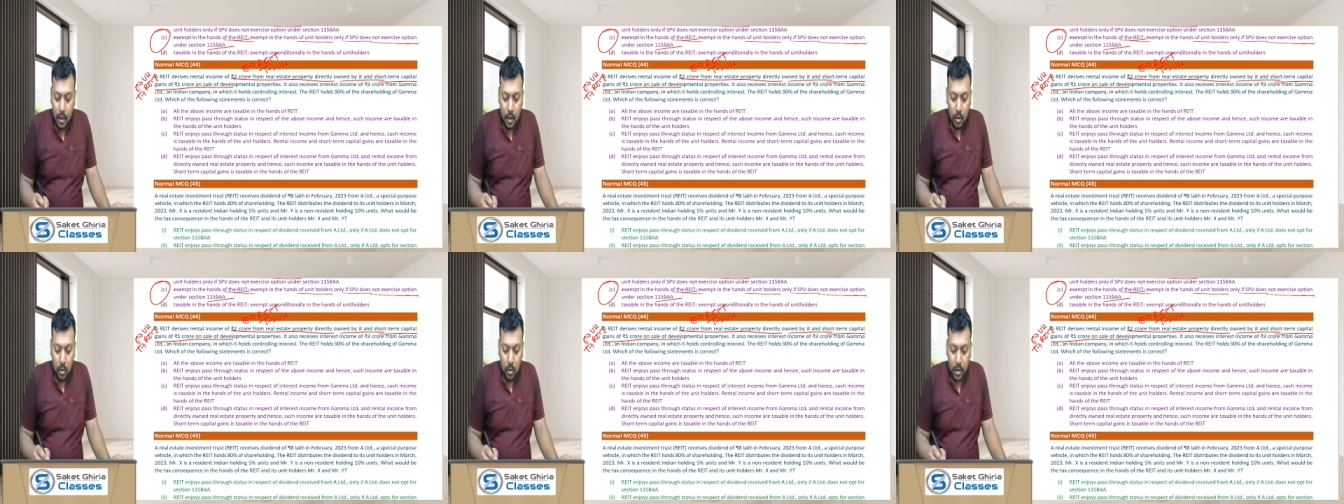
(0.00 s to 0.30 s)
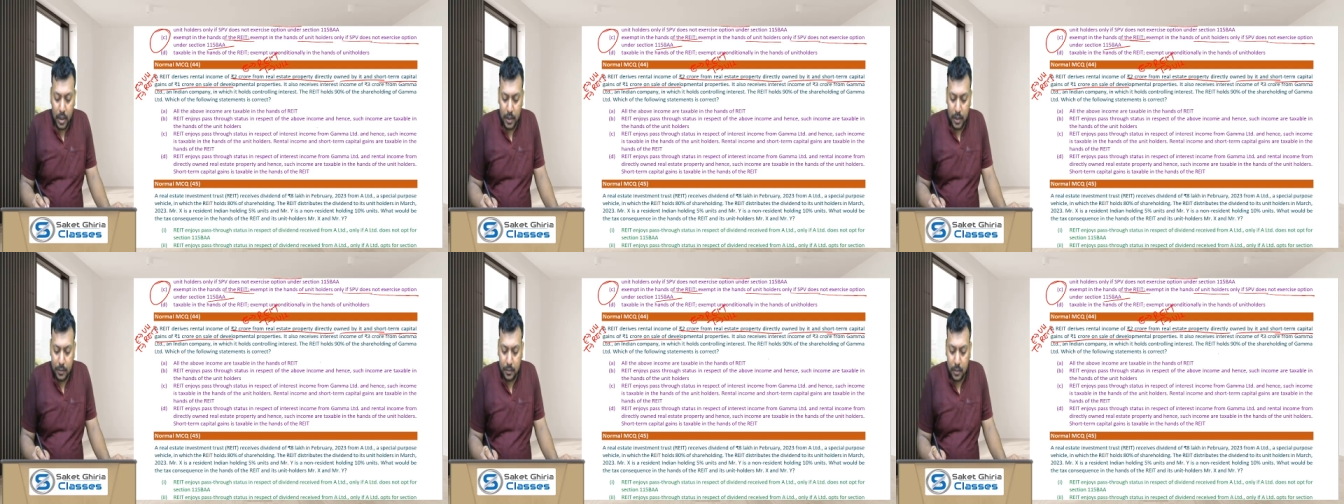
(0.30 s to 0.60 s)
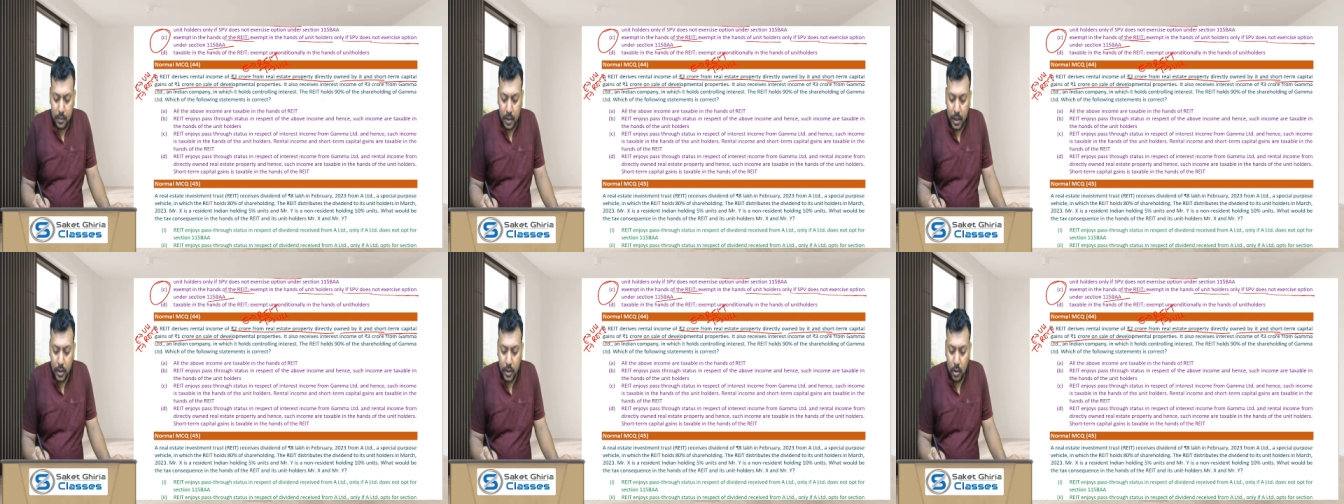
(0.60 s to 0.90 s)
Okay,
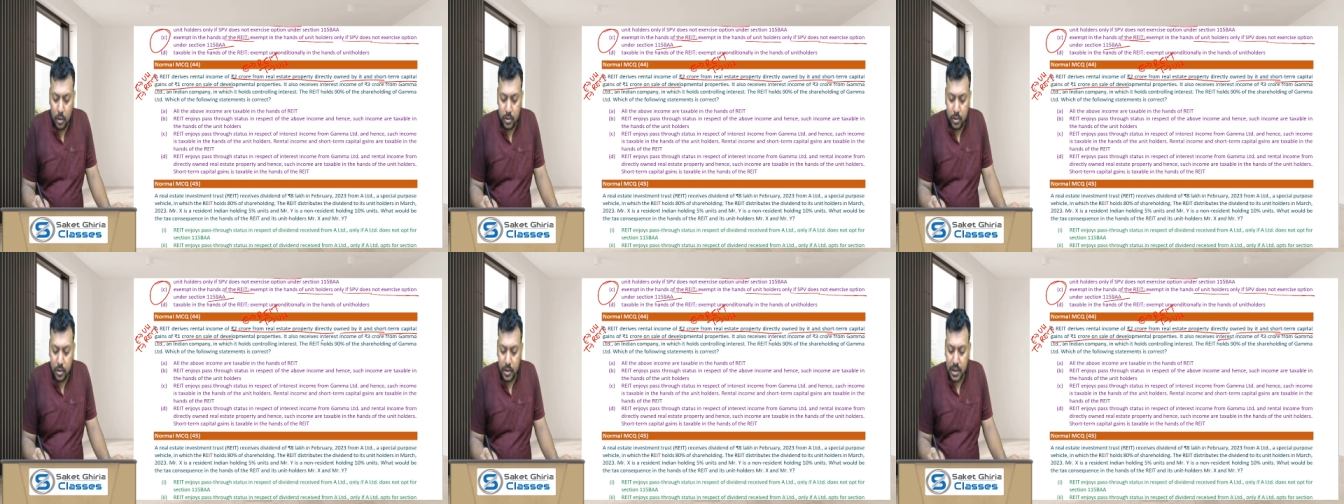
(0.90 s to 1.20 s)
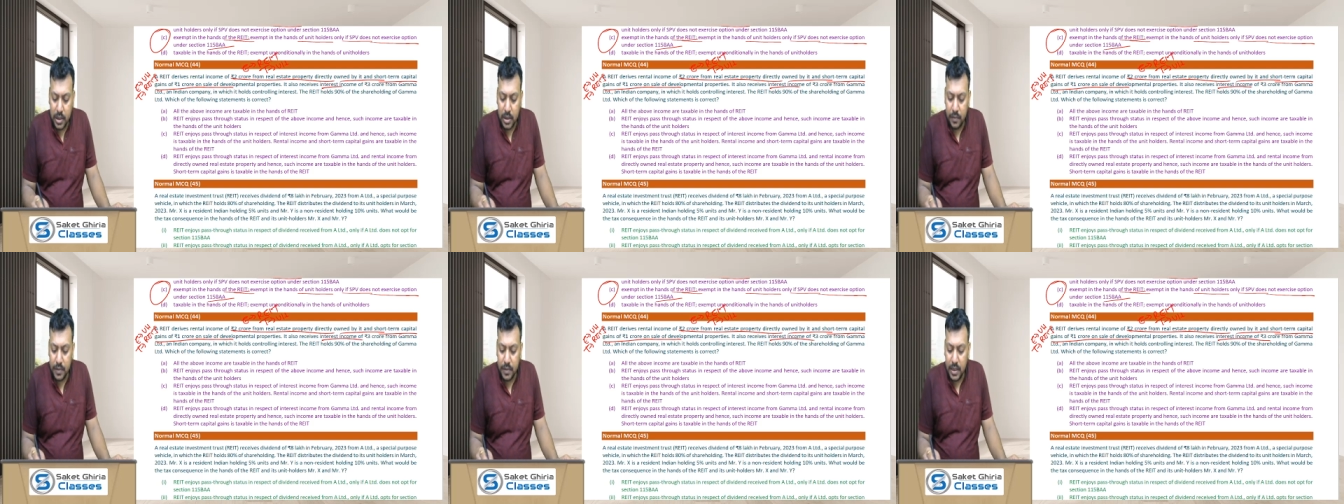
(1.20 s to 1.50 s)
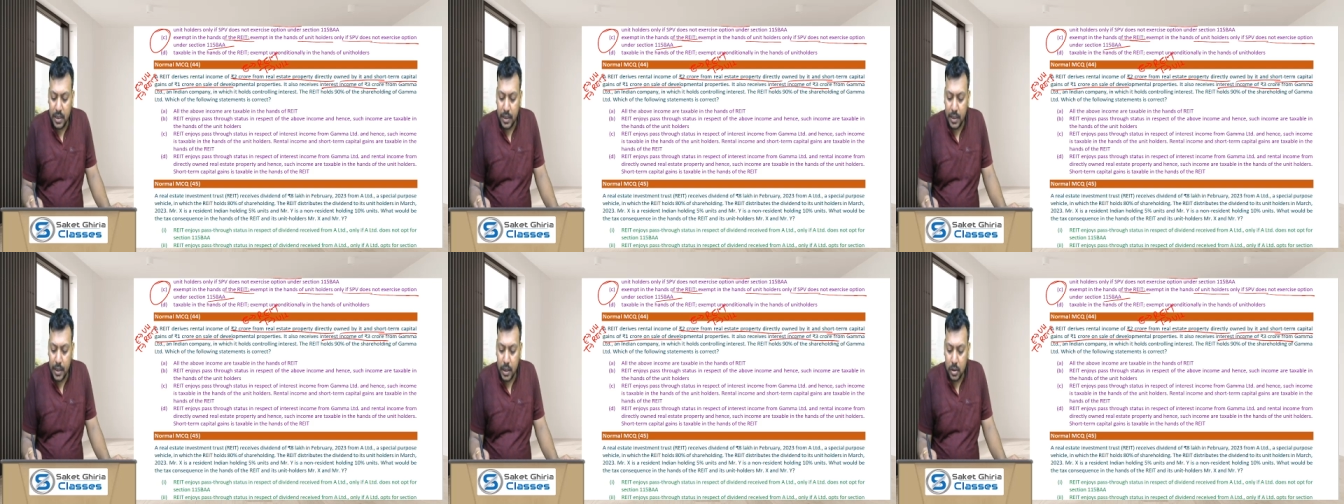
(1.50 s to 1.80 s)
it also receives
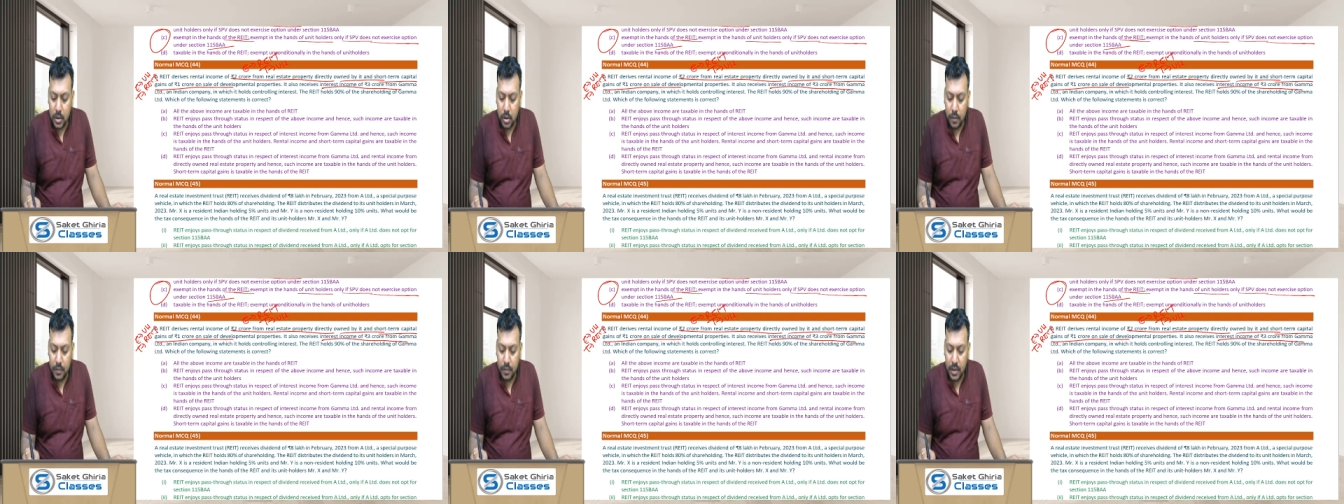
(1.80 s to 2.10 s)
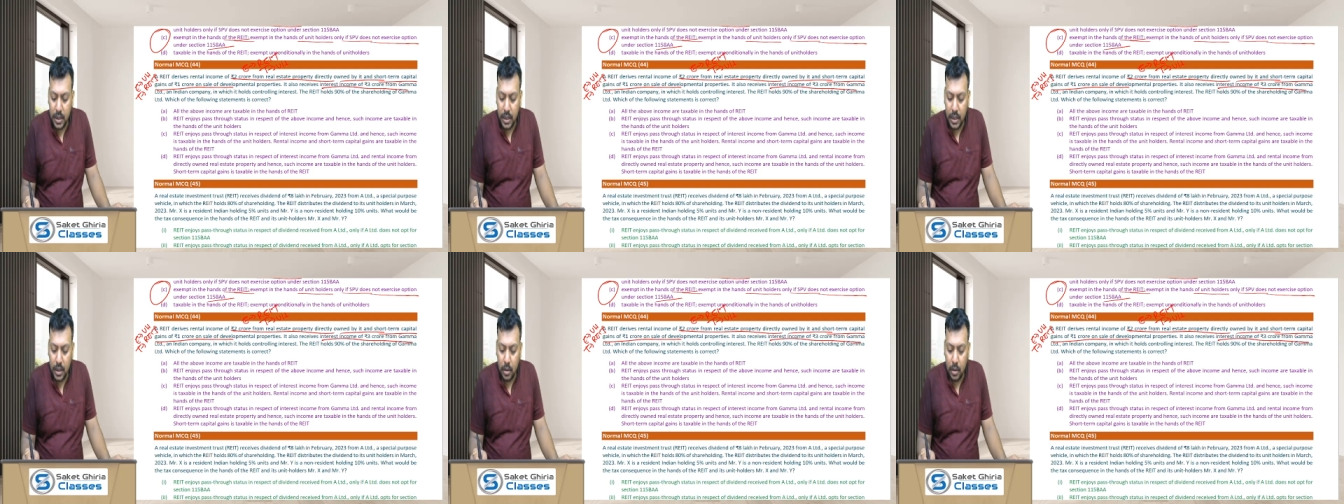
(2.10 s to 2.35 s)
interest of 3